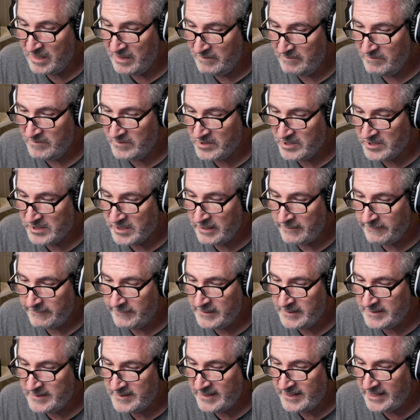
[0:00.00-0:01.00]
Stuff
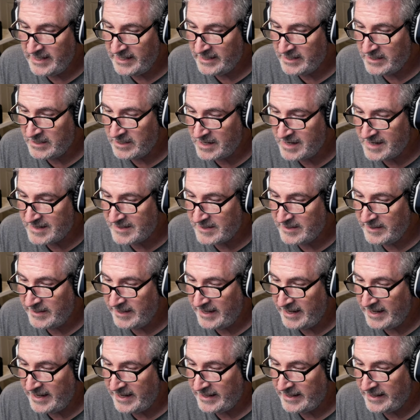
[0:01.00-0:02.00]
is getting costly. I
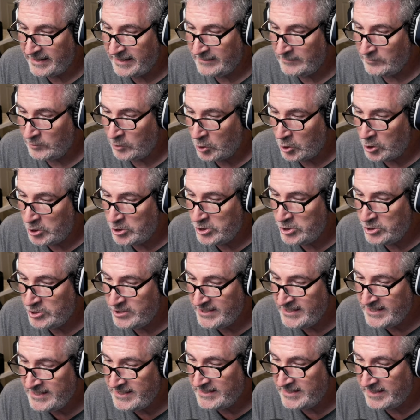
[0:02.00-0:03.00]
had a large
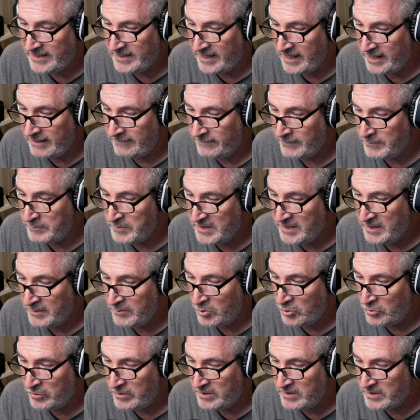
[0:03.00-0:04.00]
tea today from Tim
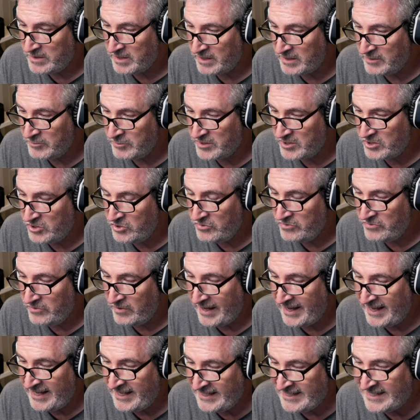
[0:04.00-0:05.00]
Hortons, and it was
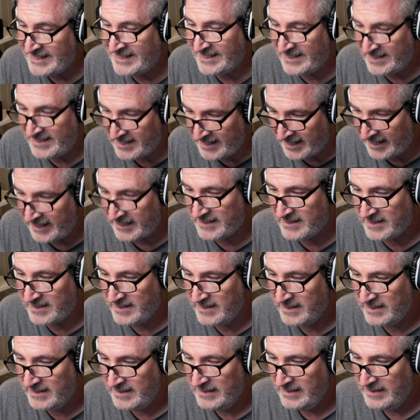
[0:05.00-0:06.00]
$2.86.
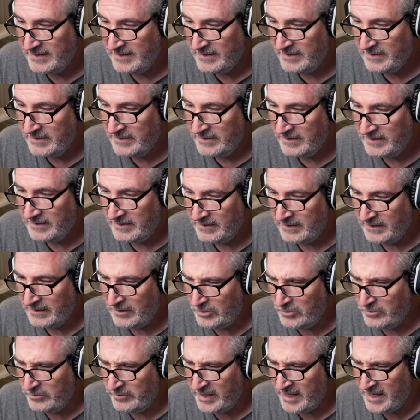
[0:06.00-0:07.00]

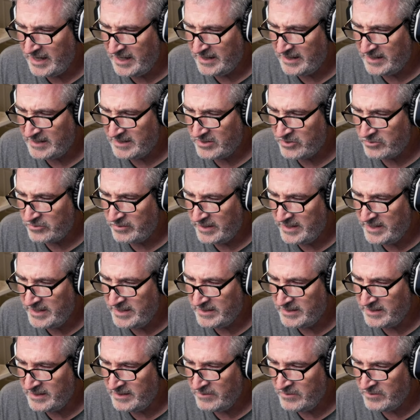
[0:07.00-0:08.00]
Oh yeah, that's
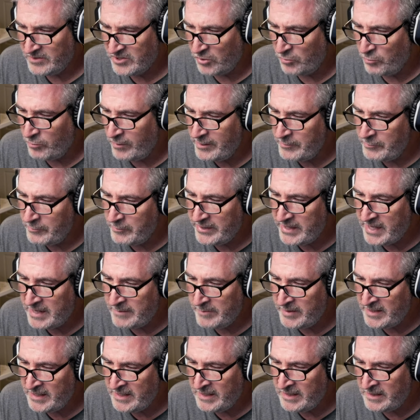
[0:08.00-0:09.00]
crazy. So what would that
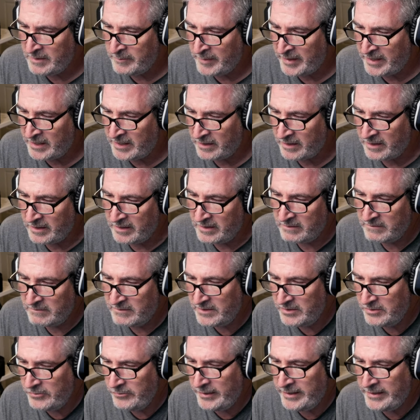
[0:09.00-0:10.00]
be in American?
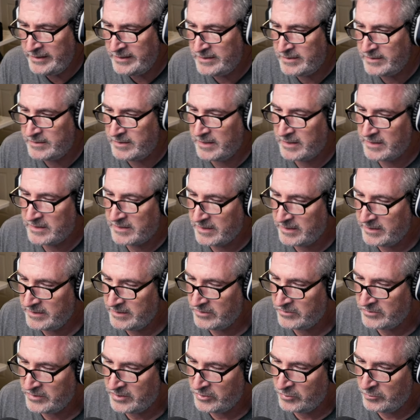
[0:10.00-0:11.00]
$2.86. I
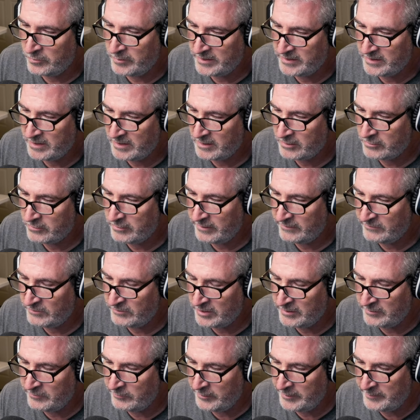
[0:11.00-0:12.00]
don't know what the
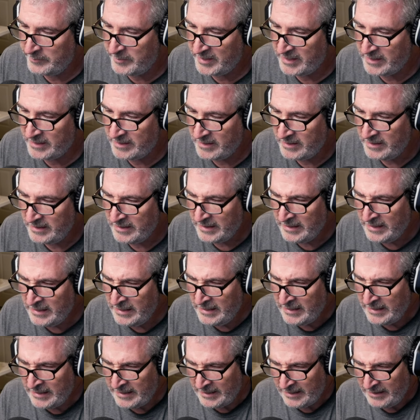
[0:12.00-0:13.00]
equivalent would be
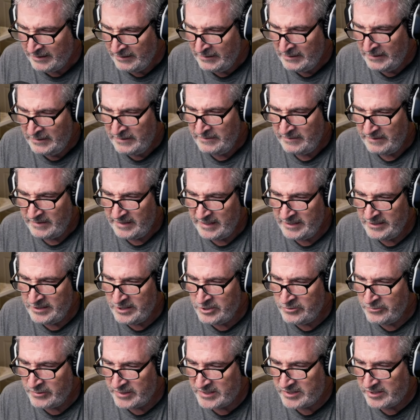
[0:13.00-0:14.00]
in
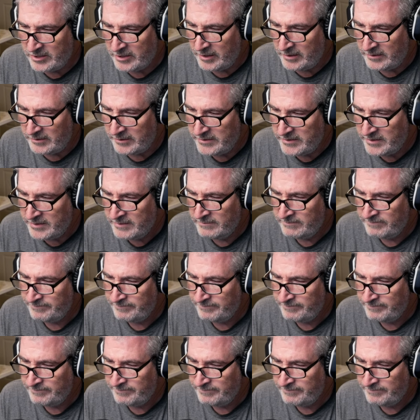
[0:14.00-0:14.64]
US dollars.